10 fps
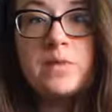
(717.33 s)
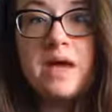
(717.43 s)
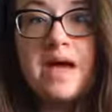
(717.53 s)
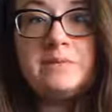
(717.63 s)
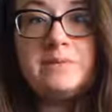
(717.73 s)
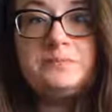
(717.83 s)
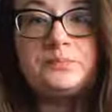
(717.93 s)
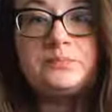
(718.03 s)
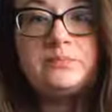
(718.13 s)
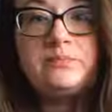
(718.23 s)
And
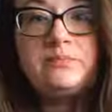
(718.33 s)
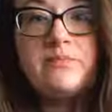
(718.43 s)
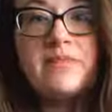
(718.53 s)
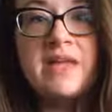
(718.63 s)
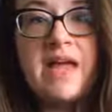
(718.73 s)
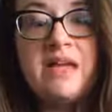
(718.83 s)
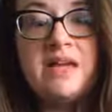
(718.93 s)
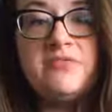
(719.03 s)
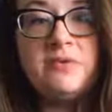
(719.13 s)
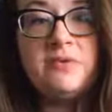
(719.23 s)

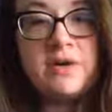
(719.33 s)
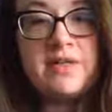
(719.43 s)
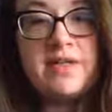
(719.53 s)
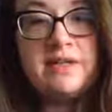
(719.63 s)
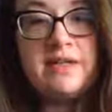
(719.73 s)
if you go to that